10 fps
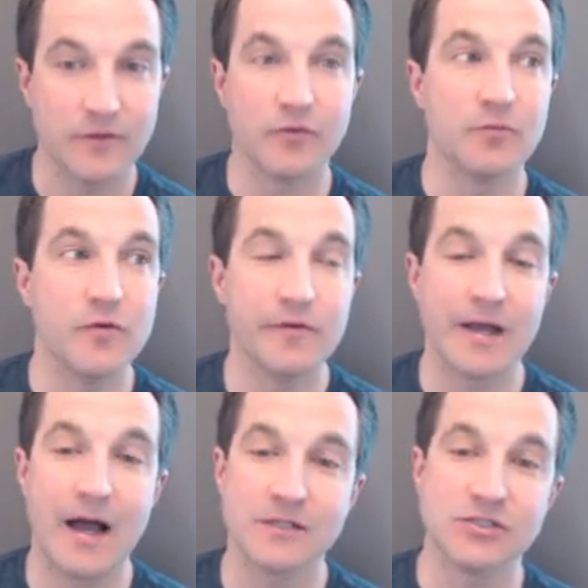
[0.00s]
If we're
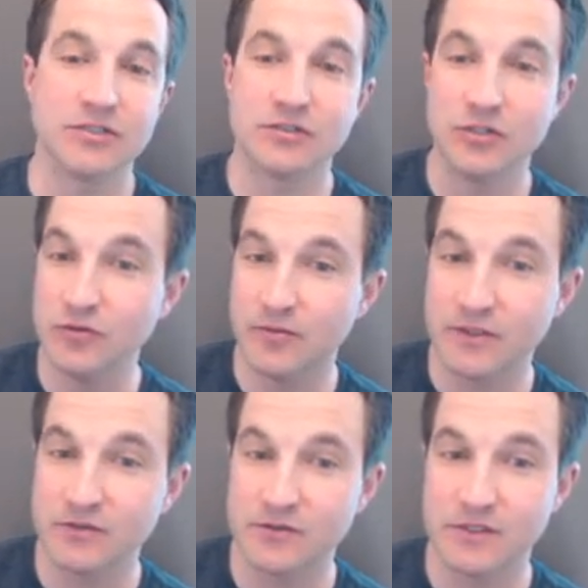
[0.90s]
moving oxygen to the
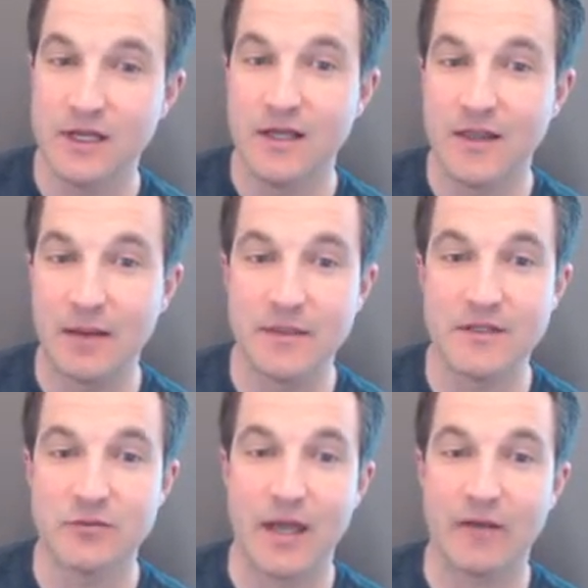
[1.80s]
muscles, that
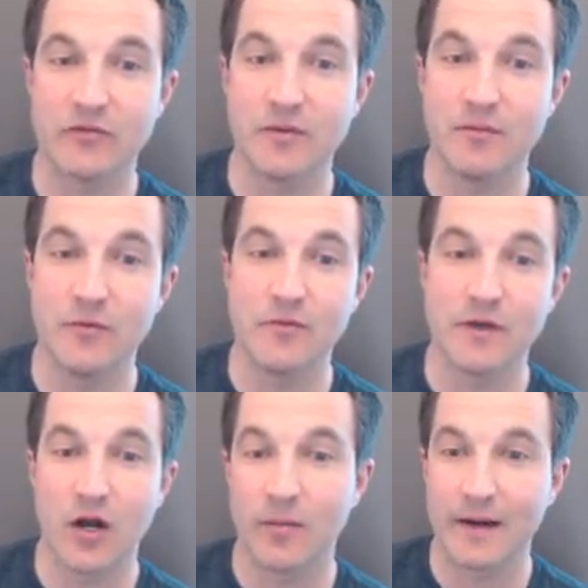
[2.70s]
means we have to be
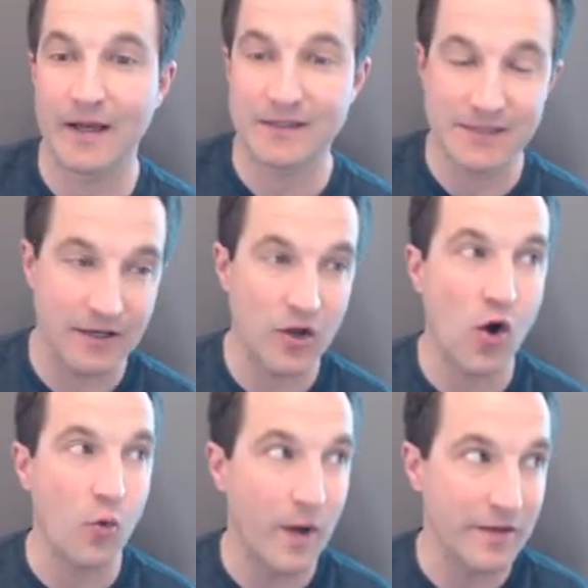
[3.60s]
moving carbon dioxide
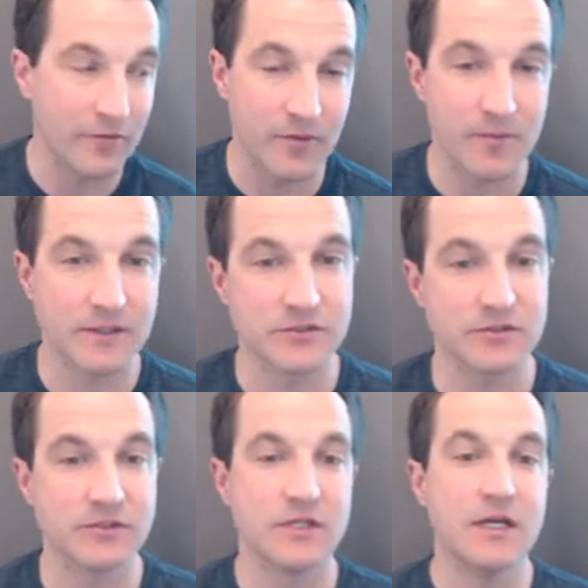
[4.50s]
away from the
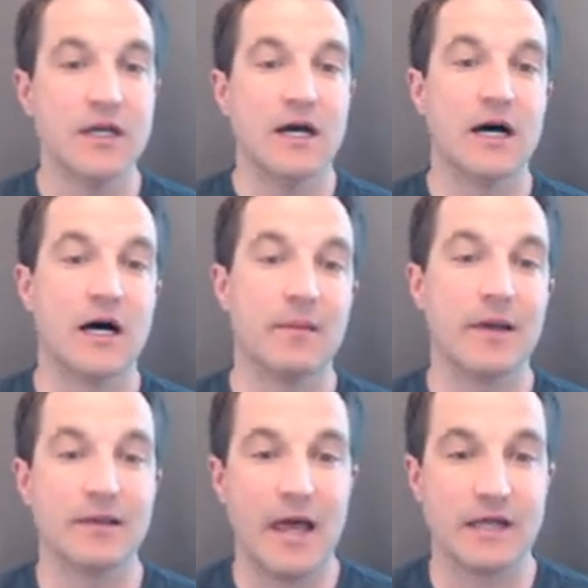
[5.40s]
muscles.
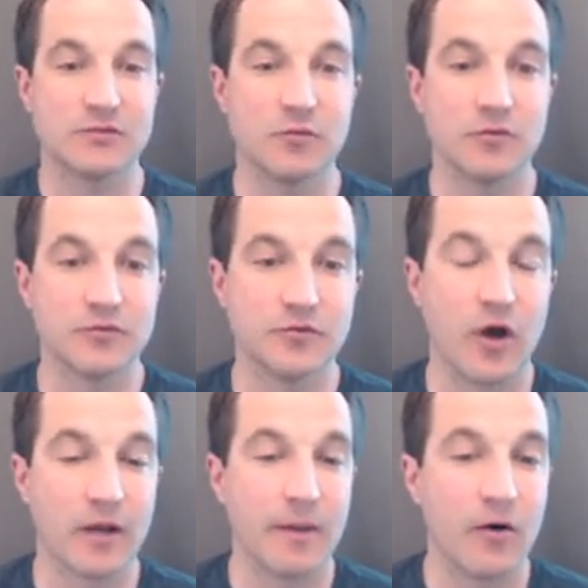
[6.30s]
And last, we'll
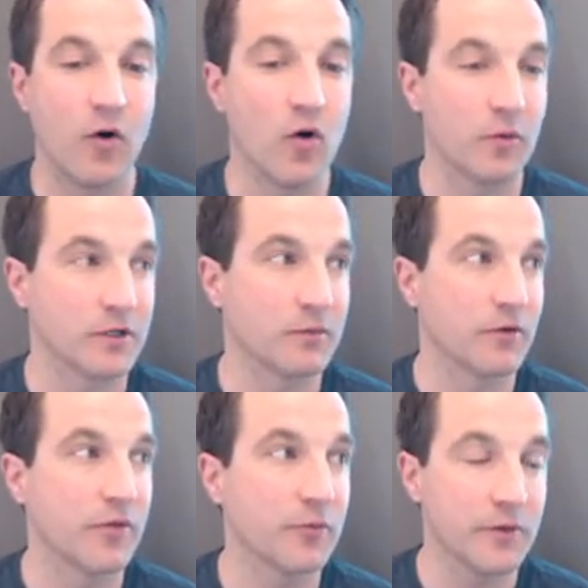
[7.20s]
talk about homework
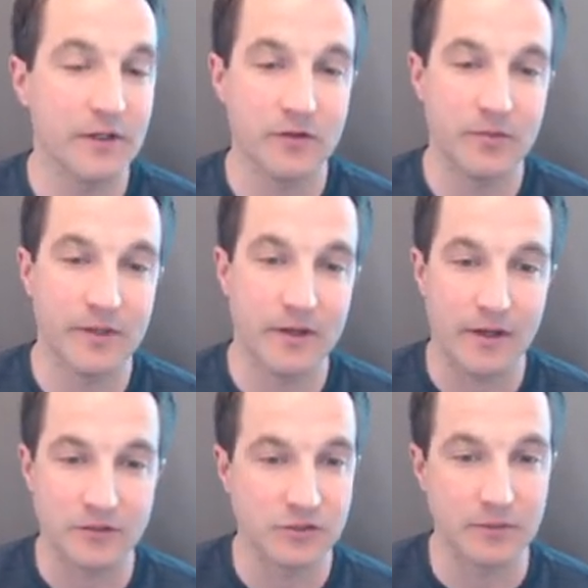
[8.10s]
number 3 a little bit.
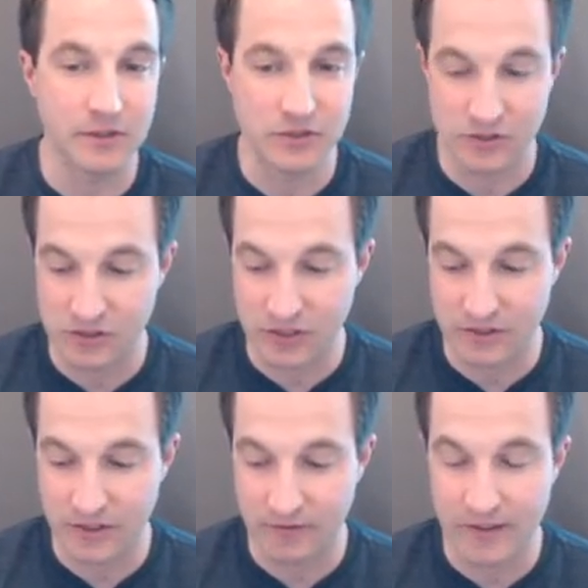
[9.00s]
Actually, we can just
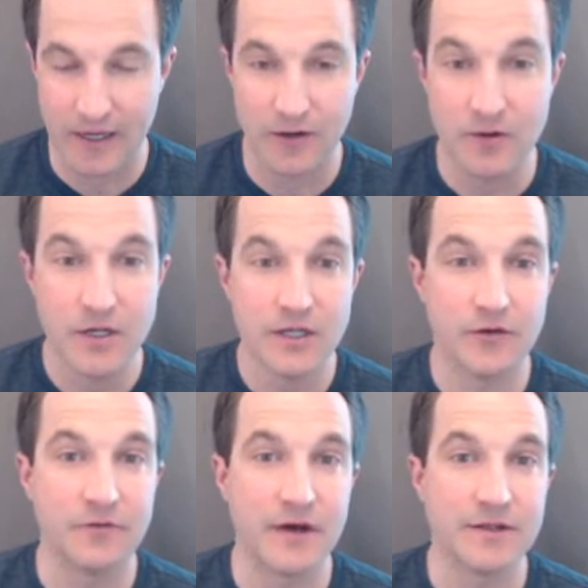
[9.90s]
discuss that right now.
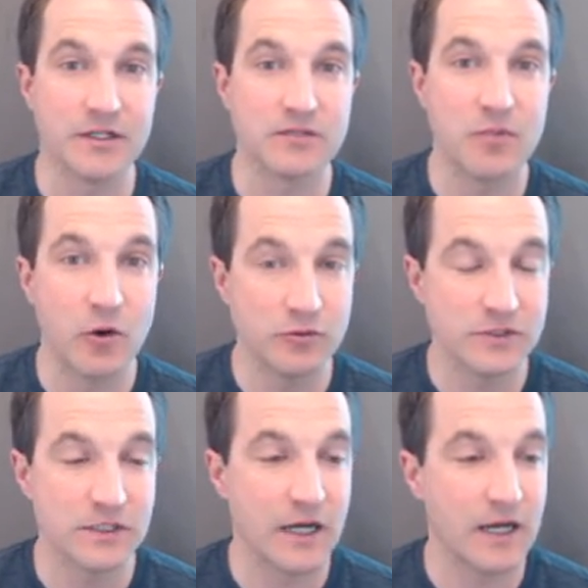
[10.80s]
You'll find that it's
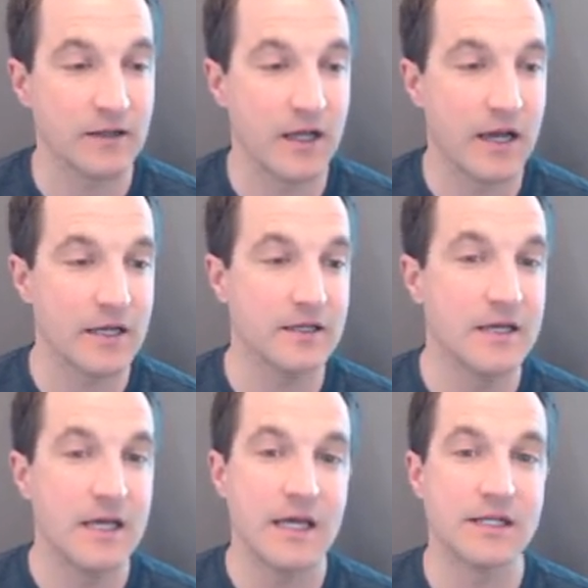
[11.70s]
posted online.
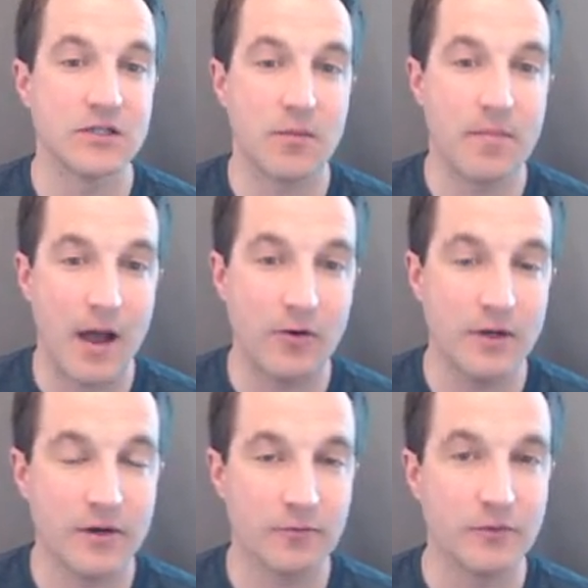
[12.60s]
It is
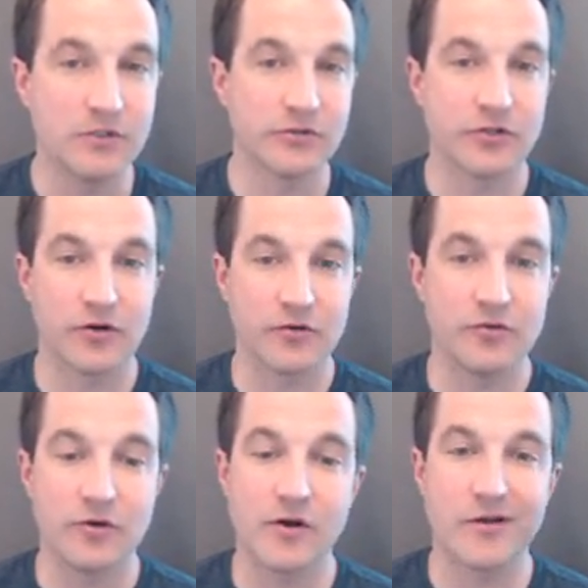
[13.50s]
about a research
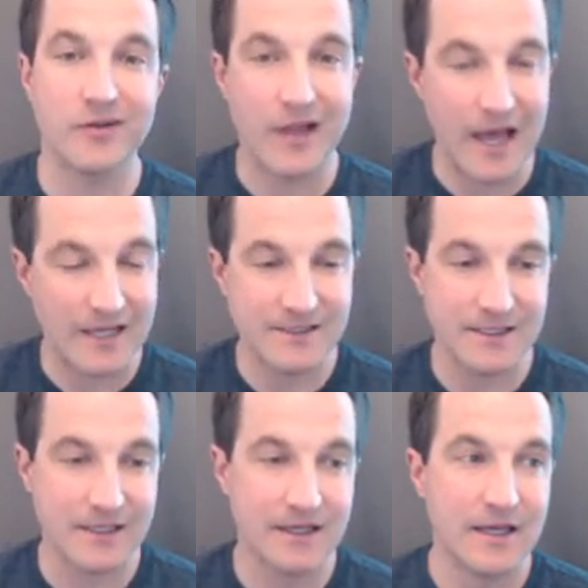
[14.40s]
article, a
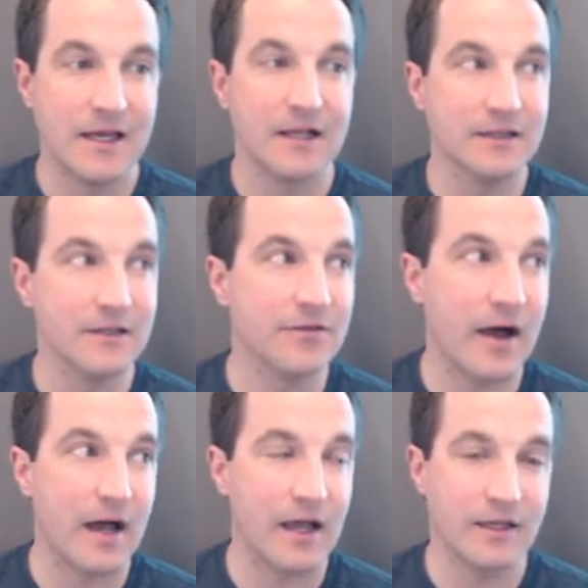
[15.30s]
classic live
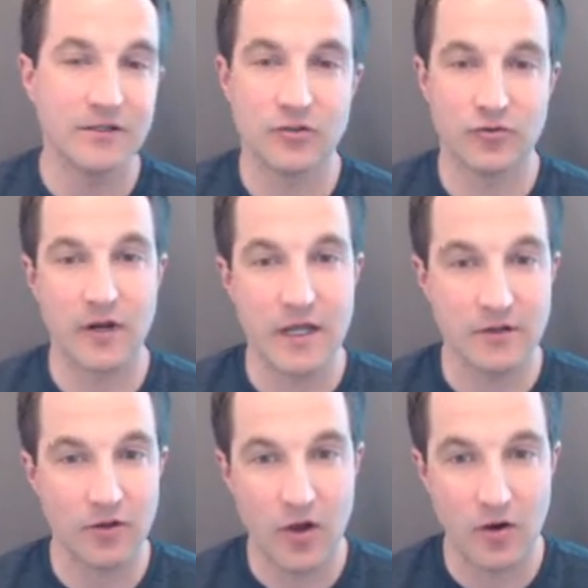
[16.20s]
high,
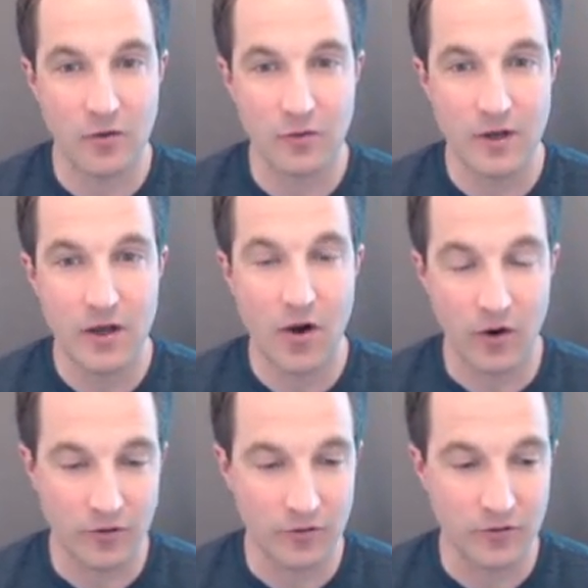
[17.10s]
train low
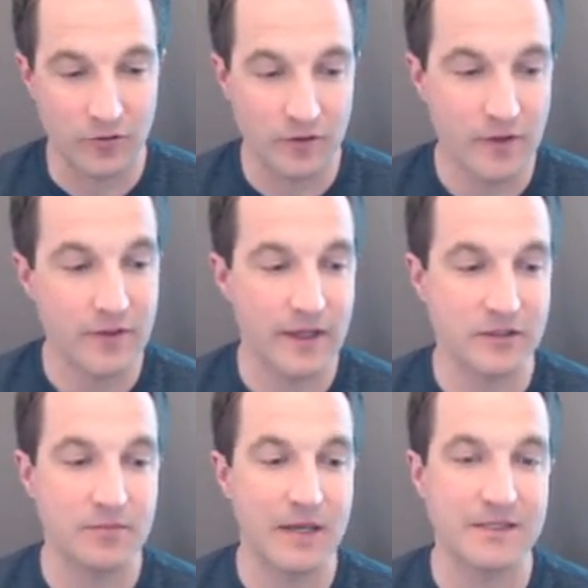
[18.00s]
article
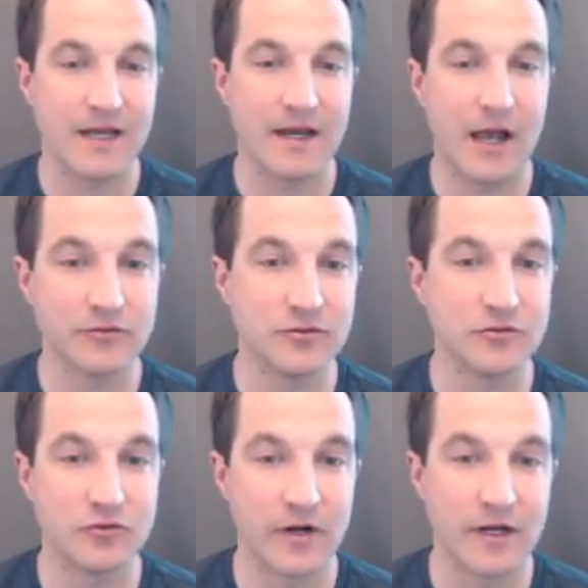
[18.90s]
that's based on
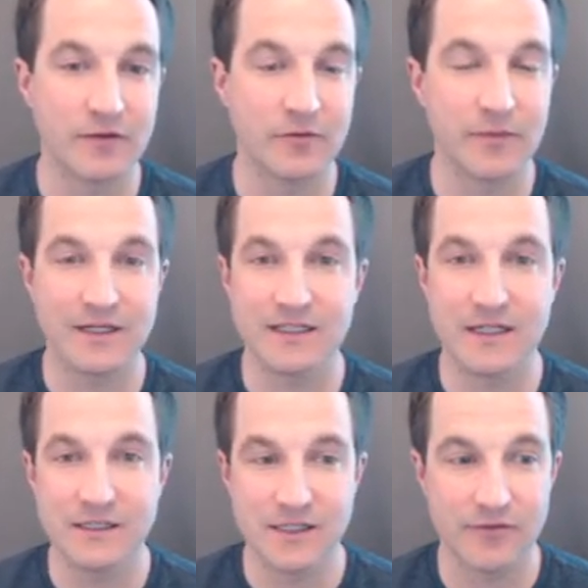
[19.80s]
altitude training from
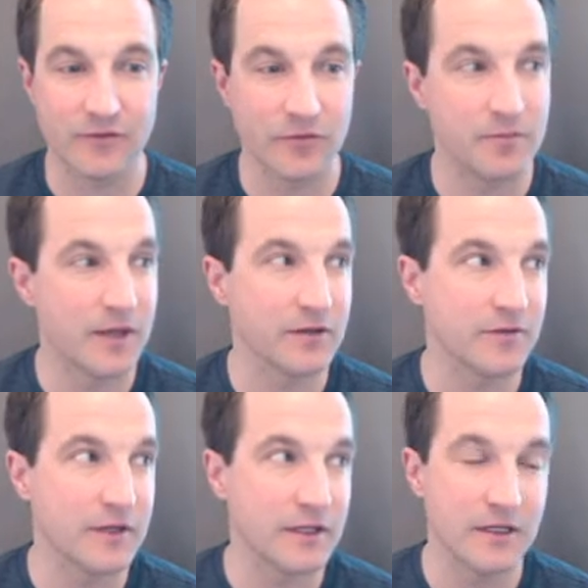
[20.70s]
1997 from Ben
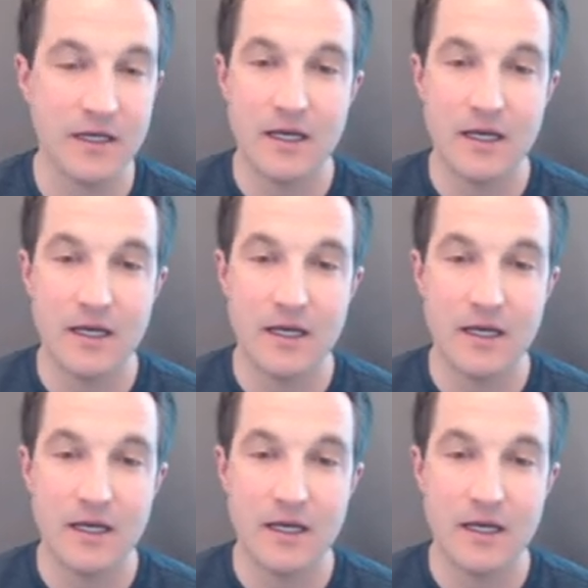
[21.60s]
Levine.